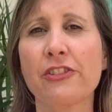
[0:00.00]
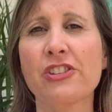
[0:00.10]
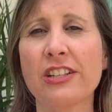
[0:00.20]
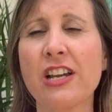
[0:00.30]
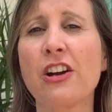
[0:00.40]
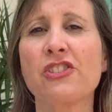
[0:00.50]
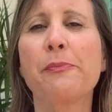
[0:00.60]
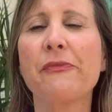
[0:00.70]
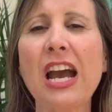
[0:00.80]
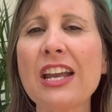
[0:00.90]
technology.
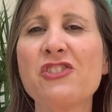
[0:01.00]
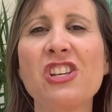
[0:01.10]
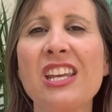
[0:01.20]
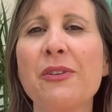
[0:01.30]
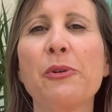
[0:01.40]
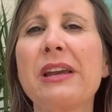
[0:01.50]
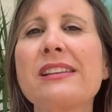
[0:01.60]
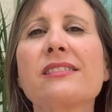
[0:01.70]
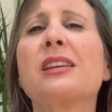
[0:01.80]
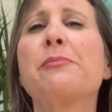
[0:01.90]
5G will
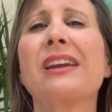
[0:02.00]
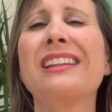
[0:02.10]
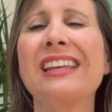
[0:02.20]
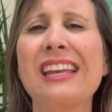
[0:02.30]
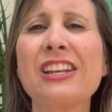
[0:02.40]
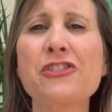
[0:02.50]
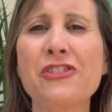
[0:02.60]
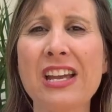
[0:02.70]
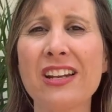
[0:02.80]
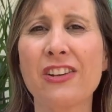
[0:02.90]
basically bring the
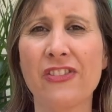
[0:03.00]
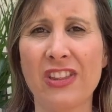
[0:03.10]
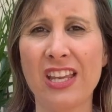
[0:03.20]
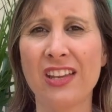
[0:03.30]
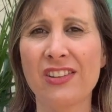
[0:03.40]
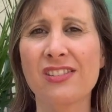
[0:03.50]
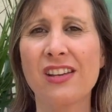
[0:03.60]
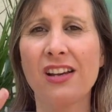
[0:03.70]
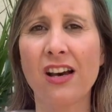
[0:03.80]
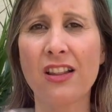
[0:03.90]
Internet of Things
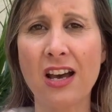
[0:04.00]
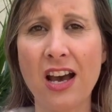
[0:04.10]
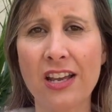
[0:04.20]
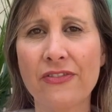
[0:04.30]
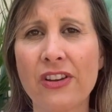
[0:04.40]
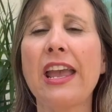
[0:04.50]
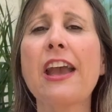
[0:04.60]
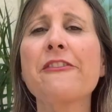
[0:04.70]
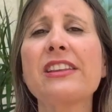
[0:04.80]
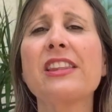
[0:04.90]
alive.
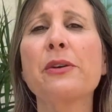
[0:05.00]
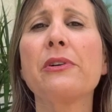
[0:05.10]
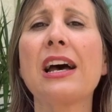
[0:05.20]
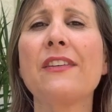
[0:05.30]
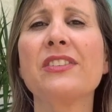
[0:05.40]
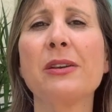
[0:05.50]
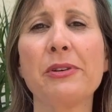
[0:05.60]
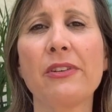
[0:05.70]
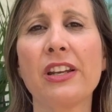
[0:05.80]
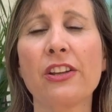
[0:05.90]
Everything will have the
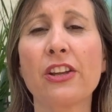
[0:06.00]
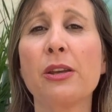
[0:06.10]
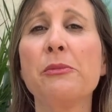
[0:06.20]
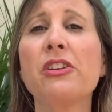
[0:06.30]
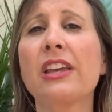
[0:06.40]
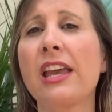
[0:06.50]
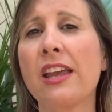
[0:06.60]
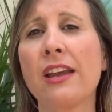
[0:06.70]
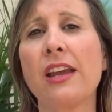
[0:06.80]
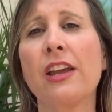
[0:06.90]
ability to communicate
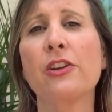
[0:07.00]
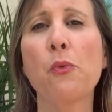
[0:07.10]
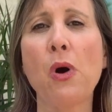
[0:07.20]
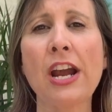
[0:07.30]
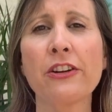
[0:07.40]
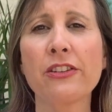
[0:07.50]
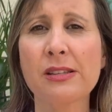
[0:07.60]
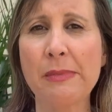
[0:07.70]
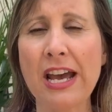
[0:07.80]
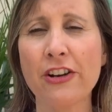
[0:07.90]
in a wireless
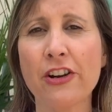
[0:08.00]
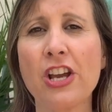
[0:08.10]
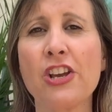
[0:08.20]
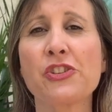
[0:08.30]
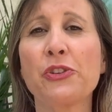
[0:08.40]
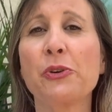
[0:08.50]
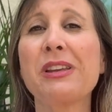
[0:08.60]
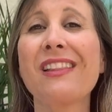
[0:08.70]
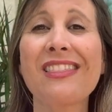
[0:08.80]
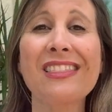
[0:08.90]
manner. So there'll be
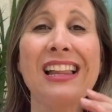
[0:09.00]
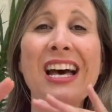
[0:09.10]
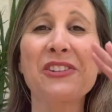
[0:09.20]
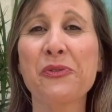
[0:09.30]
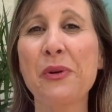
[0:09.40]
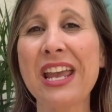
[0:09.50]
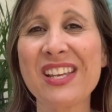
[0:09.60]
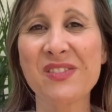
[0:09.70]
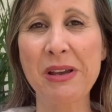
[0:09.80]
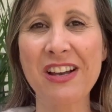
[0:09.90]
a lot of
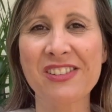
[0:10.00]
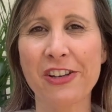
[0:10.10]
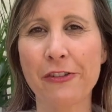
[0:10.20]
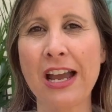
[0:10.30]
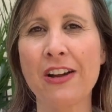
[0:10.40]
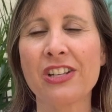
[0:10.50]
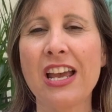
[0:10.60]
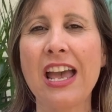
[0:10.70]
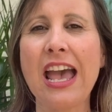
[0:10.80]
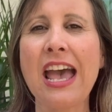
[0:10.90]
waves bouncing around.
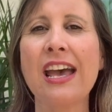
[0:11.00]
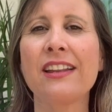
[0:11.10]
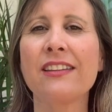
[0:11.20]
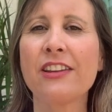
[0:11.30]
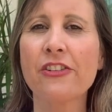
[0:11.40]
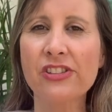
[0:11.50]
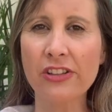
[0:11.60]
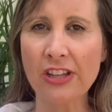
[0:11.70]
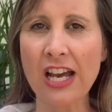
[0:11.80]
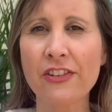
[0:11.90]
And there's a
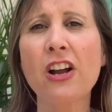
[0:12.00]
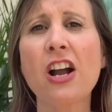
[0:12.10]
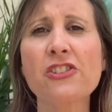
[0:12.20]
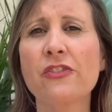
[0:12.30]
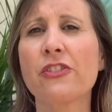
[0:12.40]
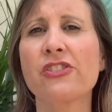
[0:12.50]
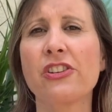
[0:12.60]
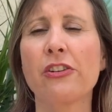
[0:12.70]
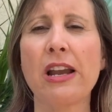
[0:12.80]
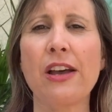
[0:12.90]
lot of controversy
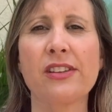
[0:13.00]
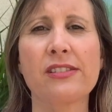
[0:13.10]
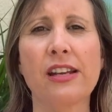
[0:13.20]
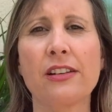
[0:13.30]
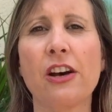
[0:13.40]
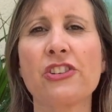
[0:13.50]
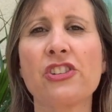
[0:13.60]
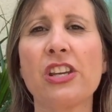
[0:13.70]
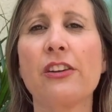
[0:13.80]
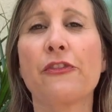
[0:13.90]
around this
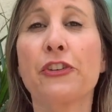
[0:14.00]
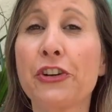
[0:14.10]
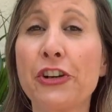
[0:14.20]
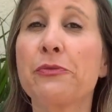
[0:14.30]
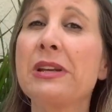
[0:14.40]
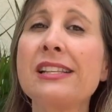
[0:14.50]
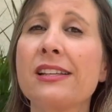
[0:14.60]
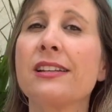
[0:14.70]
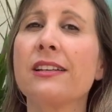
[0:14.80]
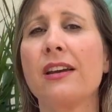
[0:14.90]
technology, for good reason.
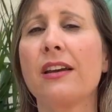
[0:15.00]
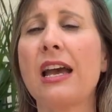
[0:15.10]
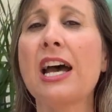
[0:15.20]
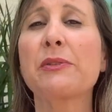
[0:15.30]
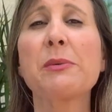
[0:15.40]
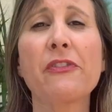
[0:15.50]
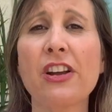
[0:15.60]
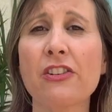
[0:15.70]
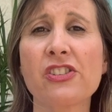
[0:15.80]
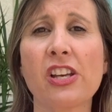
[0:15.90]
How do we prevent
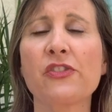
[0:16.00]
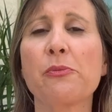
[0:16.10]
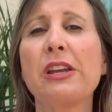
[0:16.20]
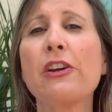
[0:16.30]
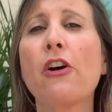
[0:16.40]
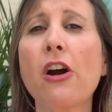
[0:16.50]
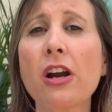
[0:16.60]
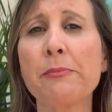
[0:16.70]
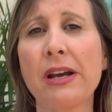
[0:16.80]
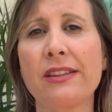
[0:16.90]
ourselves from being
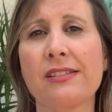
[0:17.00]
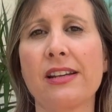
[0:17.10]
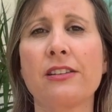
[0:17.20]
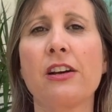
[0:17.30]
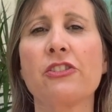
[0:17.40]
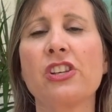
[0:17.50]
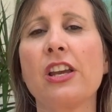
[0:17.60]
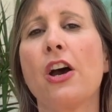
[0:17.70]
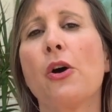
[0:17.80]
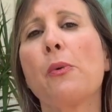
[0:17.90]
harmed by this technology?
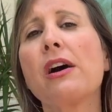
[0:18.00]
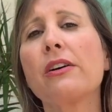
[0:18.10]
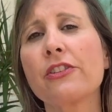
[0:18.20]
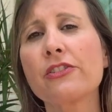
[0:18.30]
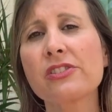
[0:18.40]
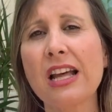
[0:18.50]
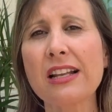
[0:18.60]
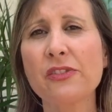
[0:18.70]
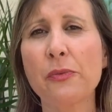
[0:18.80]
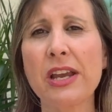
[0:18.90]
Well, there's
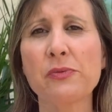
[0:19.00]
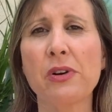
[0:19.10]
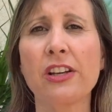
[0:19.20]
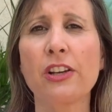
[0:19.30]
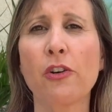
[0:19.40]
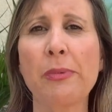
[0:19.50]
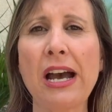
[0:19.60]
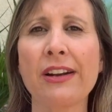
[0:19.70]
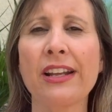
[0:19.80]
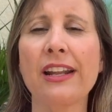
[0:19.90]
lots of ways one can go
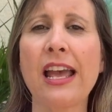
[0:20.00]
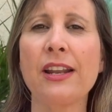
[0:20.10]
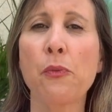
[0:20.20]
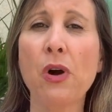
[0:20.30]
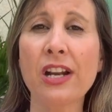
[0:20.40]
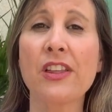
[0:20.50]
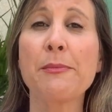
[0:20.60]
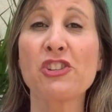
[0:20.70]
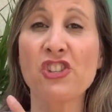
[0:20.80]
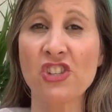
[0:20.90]
about it, and one of them
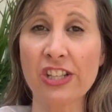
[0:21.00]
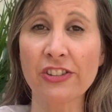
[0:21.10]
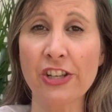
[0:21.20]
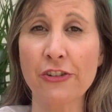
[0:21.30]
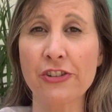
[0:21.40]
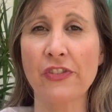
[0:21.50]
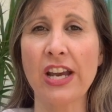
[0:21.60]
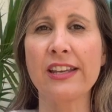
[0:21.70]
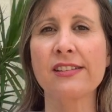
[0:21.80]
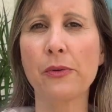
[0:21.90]
is shielding your
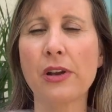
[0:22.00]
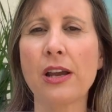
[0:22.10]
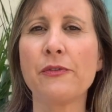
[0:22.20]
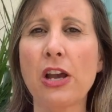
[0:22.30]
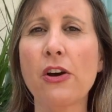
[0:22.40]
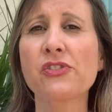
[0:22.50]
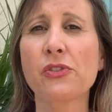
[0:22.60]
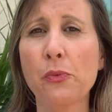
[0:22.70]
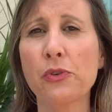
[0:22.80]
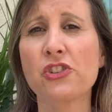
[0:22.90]
device and
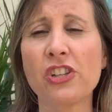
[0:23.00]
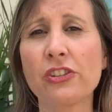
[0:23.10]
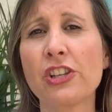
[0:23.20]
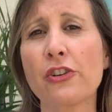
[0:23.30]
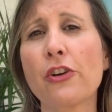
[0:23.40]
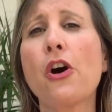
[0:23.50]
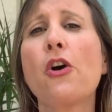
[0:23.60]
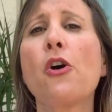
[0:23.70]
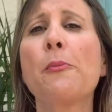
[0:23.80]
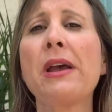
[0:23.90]
also shielding your
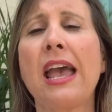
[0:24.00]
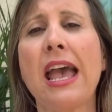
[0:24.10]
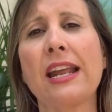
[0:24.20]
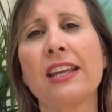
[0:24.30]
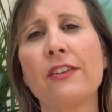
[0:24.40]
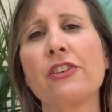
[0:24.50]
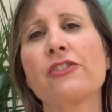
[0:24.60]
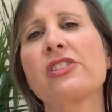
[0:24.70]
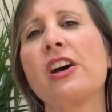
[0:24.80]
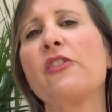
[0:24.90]
home and giving
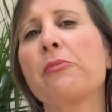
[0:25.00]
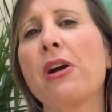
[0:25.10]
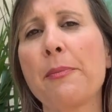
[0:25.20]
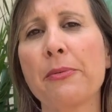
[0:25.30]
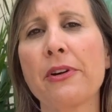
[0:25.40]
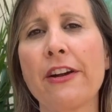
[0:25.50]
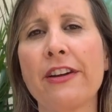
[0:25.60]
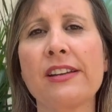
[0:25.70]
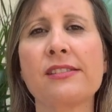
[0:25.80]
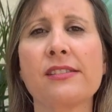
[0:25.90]
yourself proper
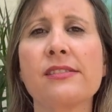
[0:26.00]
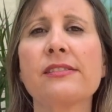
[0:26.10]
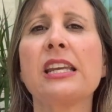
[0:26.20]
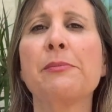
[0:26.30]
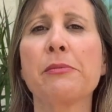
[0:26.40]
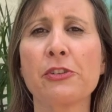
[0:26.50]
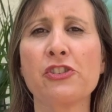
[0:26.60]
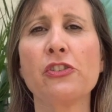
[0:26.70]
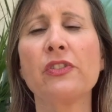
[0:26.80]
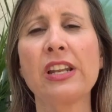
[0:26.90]
areas to sleep and
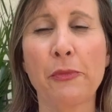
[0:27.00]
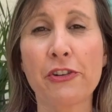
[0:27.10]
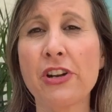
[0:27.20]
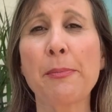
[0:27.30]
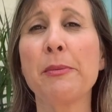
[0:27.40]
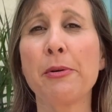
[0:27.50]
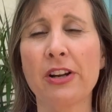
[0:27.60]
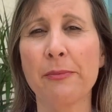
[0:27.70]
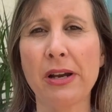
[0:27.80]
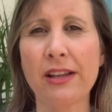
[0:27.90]
rejuvenate so you're not
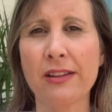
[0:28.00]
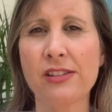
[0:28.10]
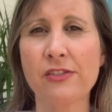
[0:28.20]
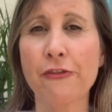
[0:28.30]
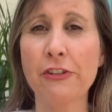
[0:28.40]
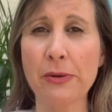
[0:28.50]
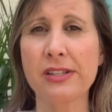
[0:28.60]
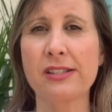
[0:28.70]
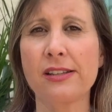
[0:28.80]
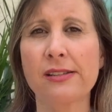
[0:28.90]
bombarded by these
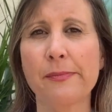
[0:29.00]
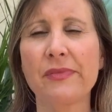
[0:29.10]
frequencies.